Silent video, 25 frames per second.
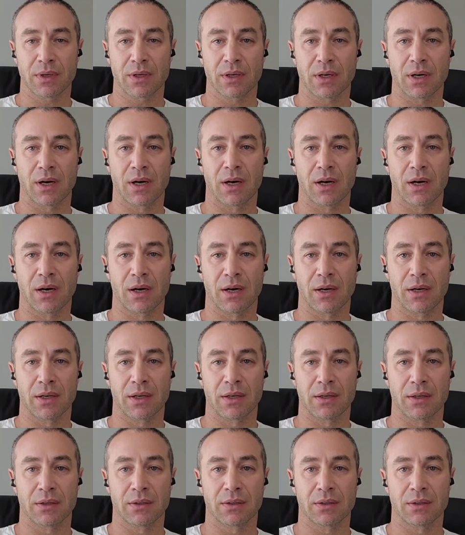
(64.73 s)

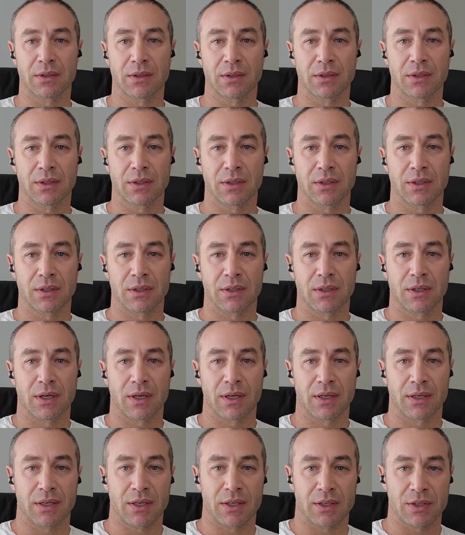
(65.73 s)
I uh,
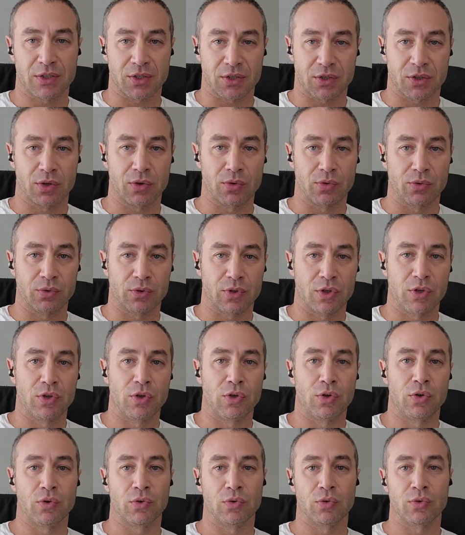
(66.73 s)
installed
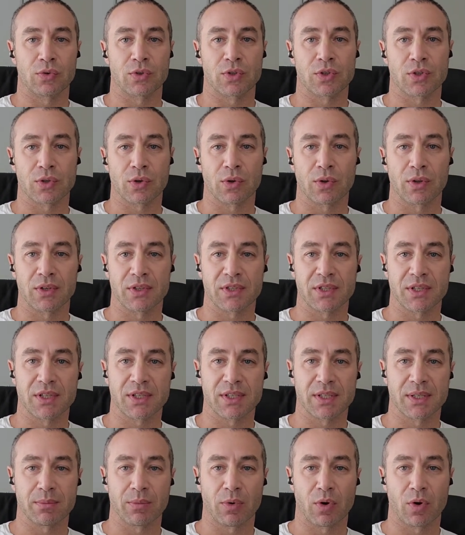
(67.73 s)
new solar
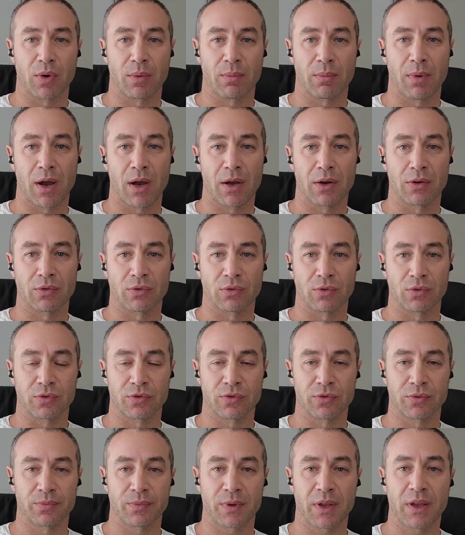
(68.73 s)
system on my roof.
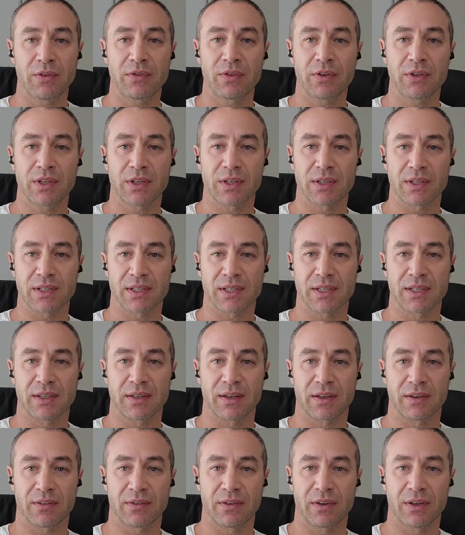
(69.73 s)
If you didn't see
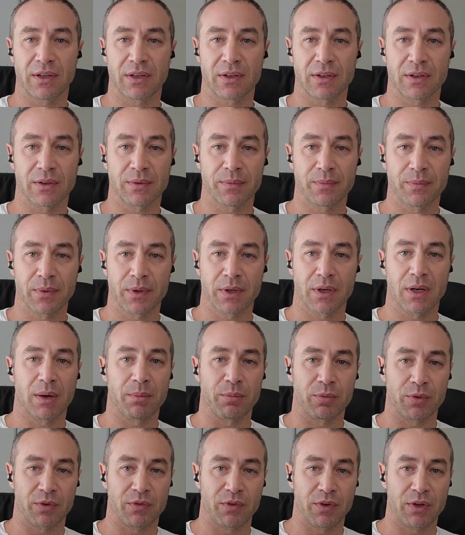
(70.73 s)
that video, I
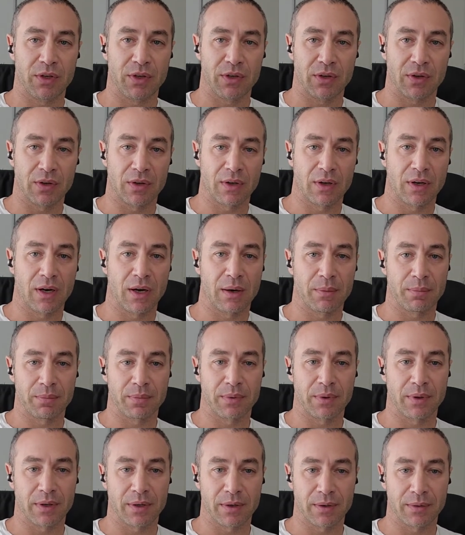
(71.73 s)
put video up
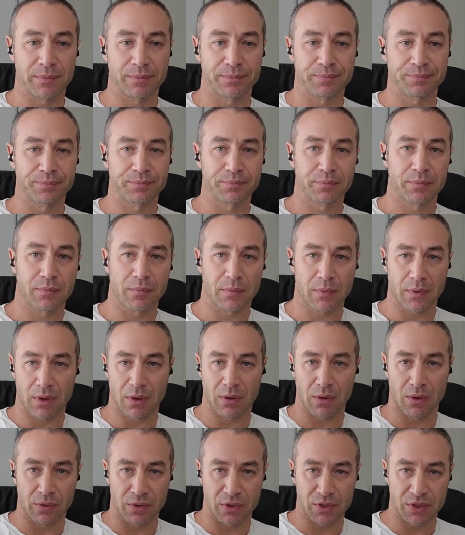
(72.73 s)
um,
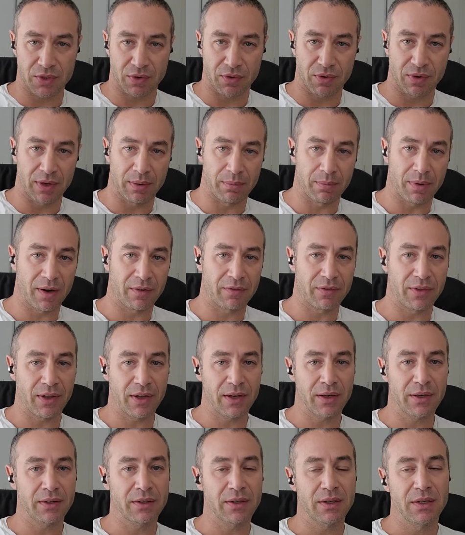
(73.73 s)
on the screen above
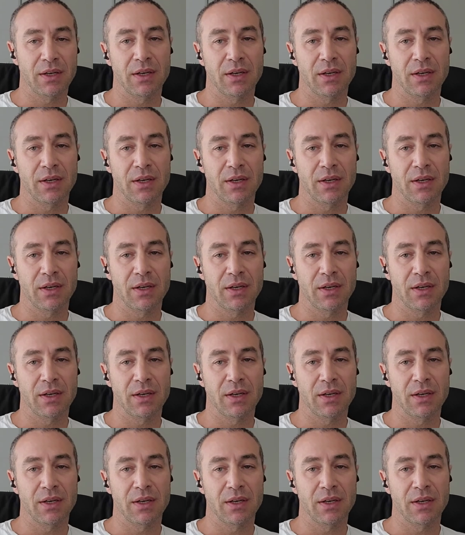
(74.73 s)
there.